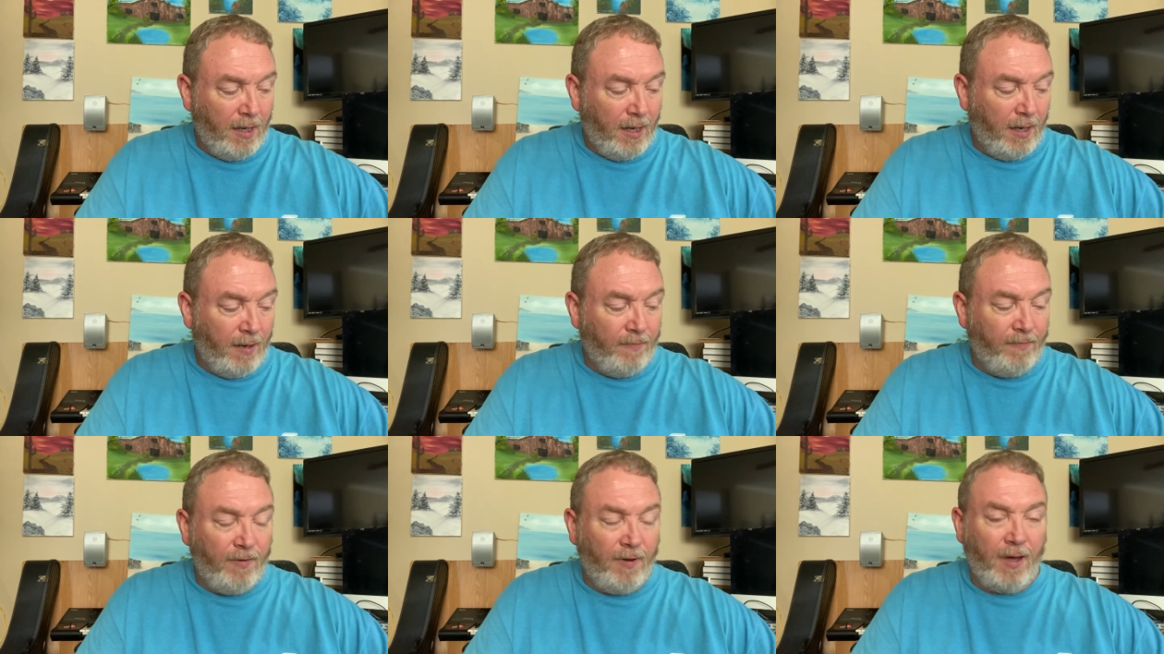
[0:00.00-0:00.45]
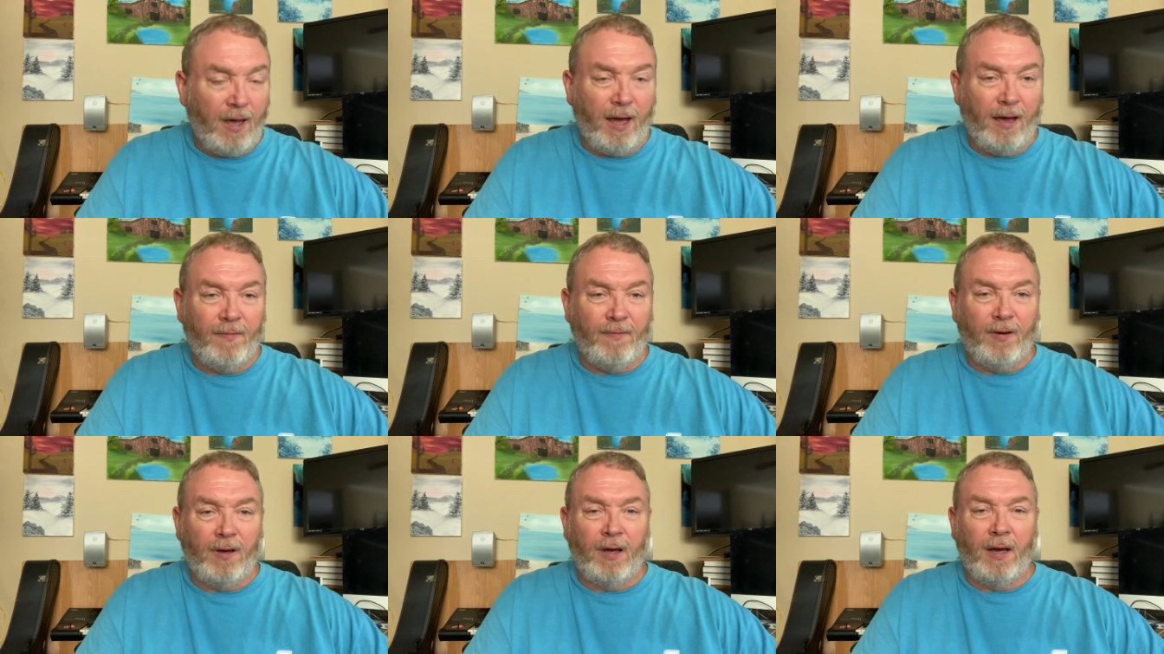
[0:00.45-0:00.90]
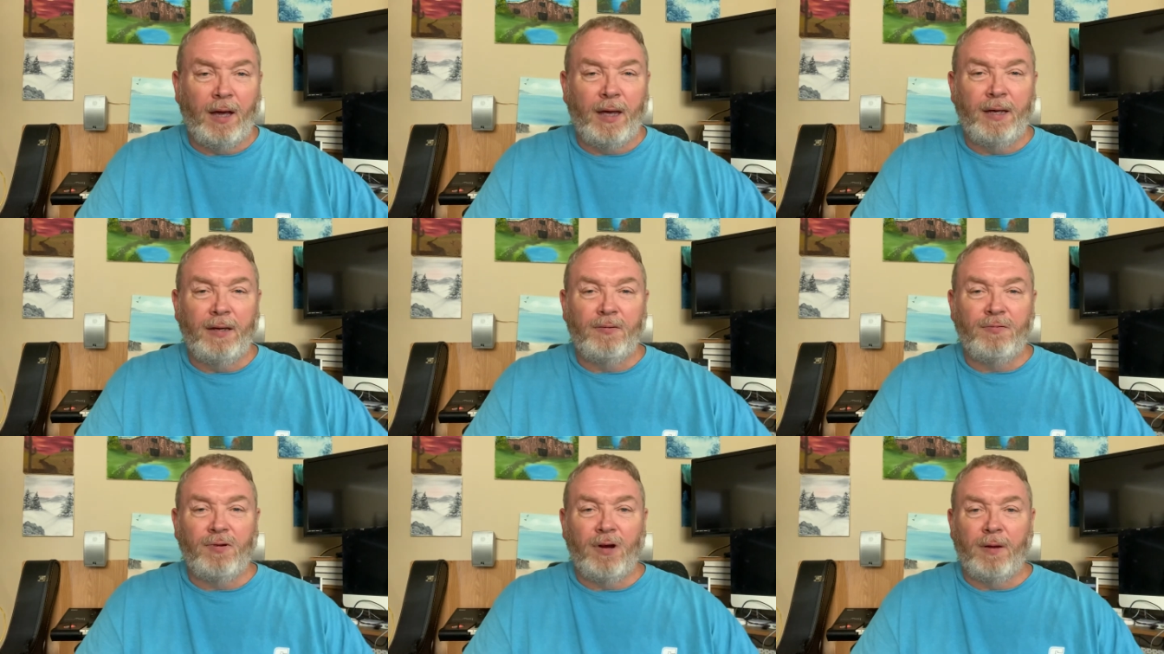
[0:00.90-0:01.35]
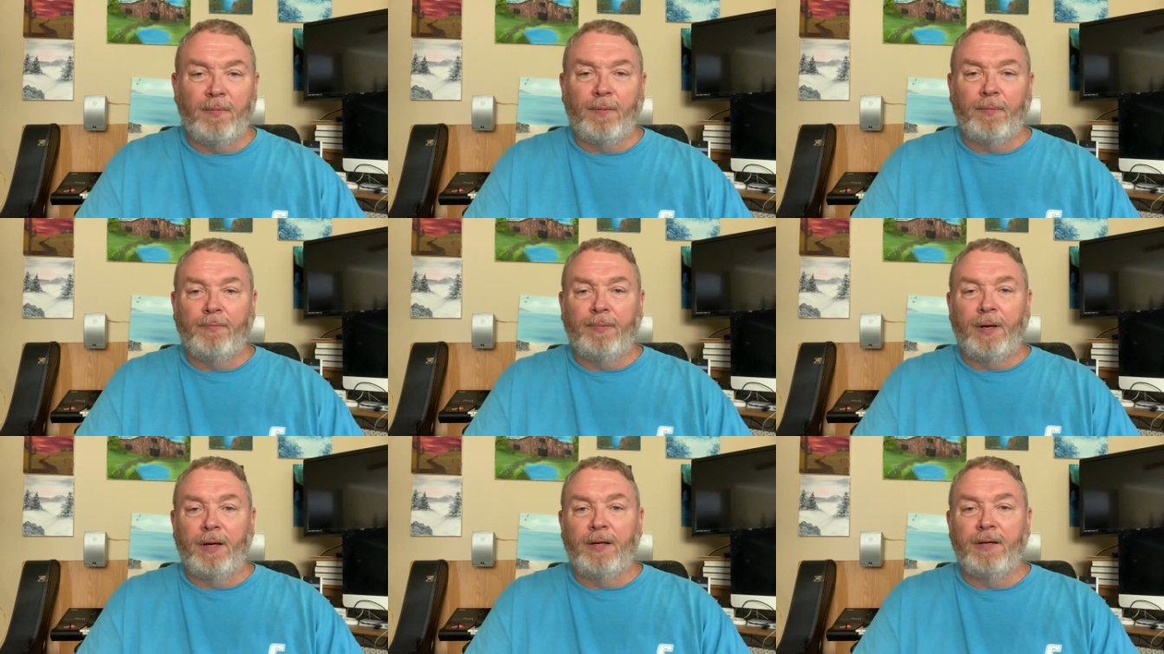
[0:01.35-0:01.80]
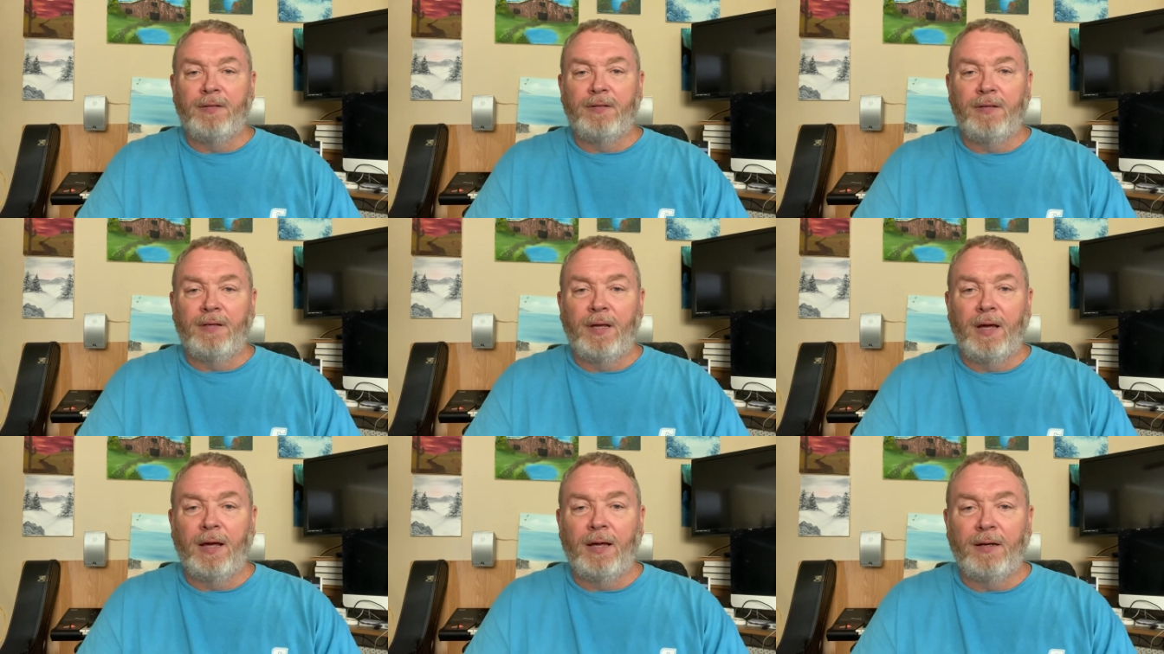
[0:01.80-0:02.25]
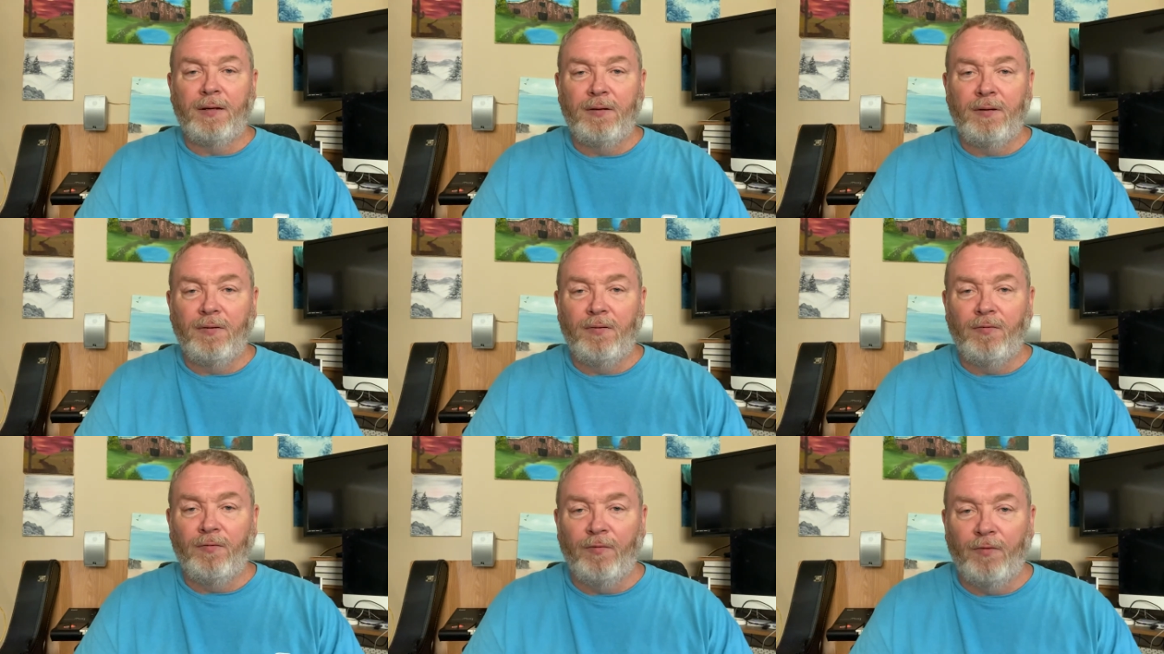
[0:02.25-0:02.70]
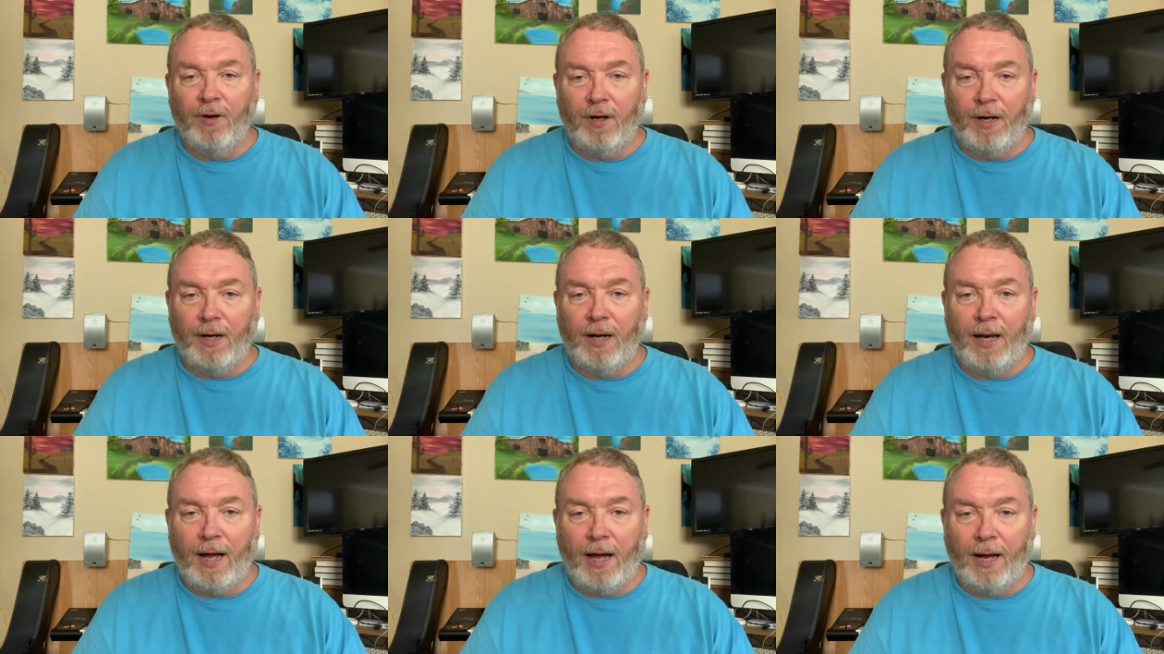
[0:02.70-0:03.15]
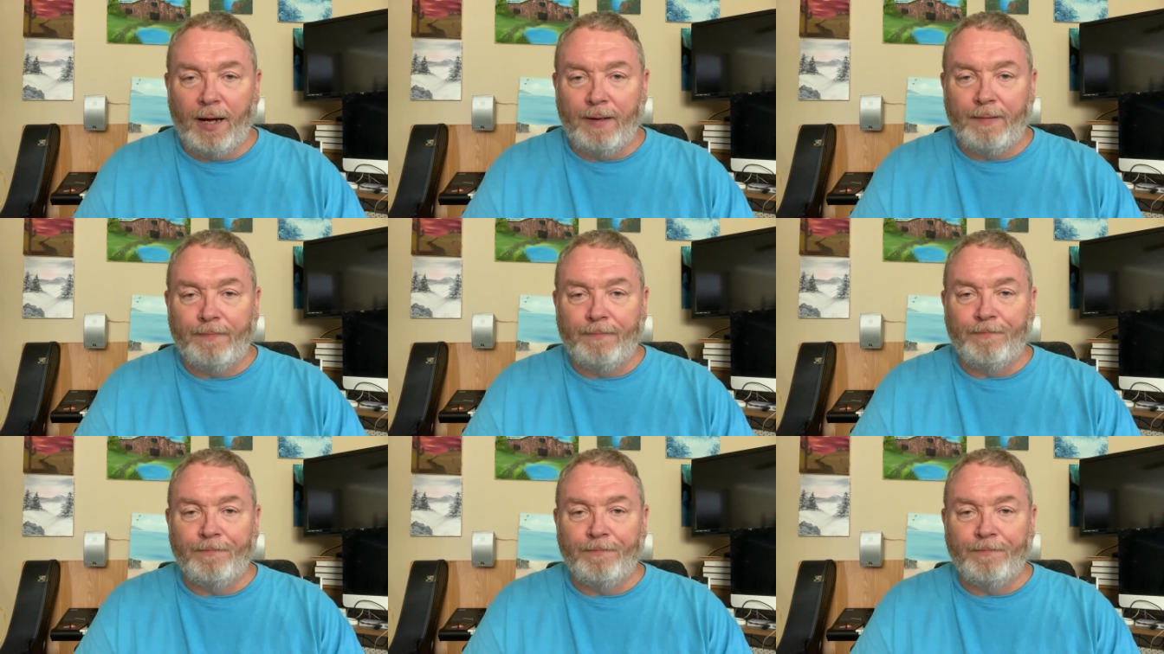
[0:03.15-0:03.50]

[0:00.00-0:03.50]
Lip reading: if you have a trumpet piece that you really like